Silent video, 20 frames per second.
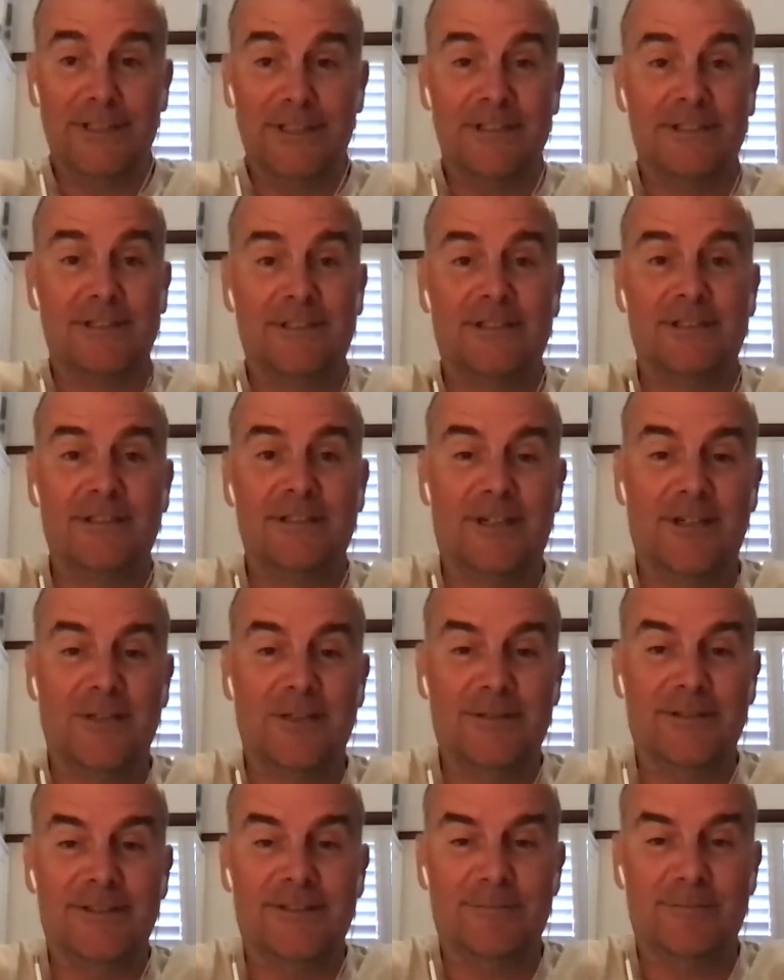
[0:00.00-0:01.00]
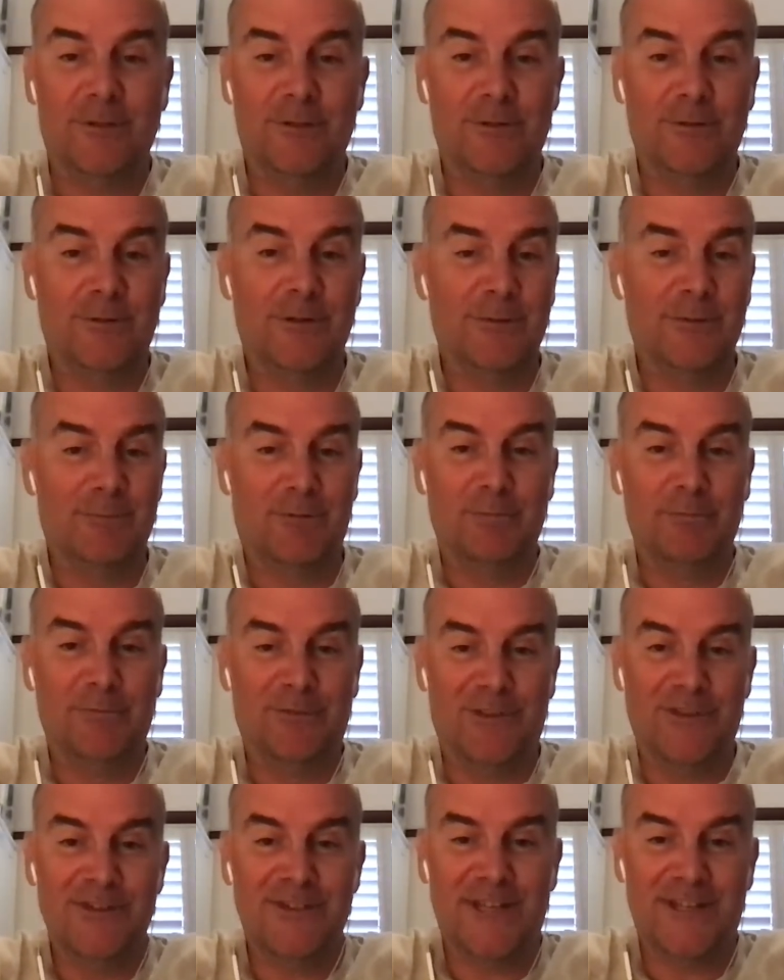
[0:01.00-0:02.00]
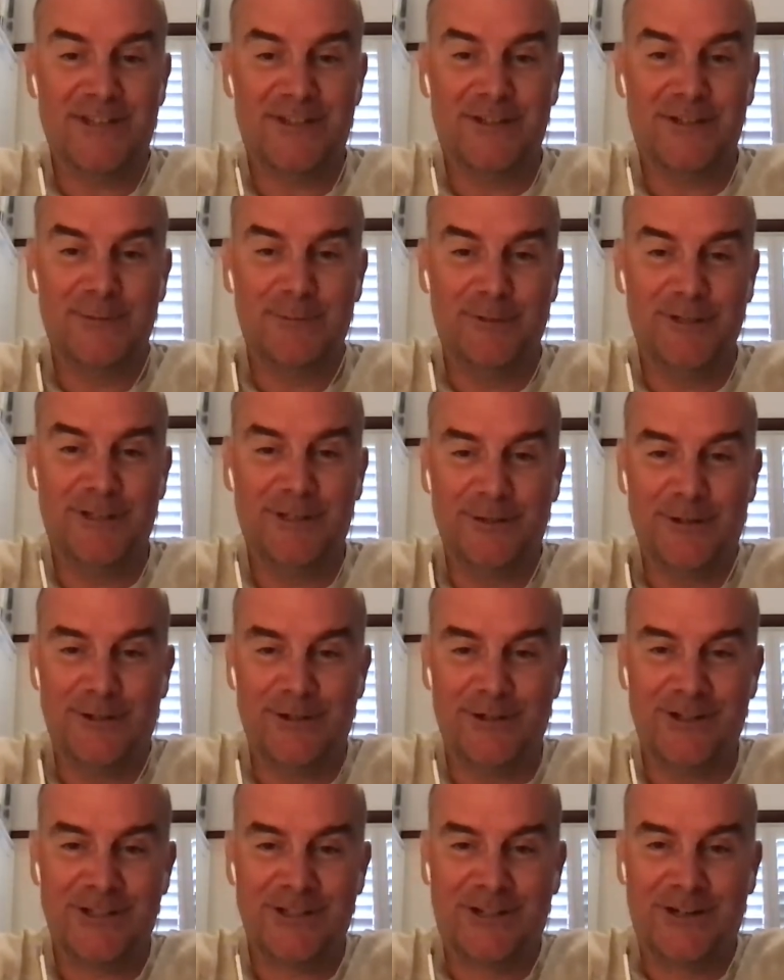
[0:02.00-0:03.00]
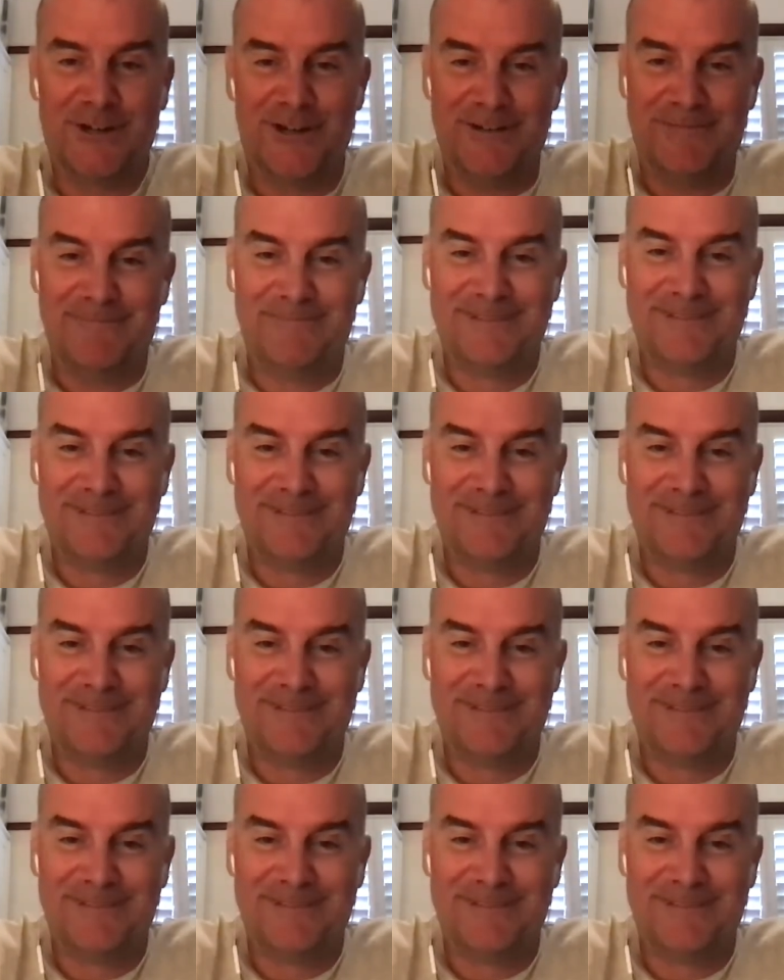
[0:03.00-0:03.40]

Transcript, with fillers: Really? Yes. Holy, well, we've got problems in this household. We eat a lot of ice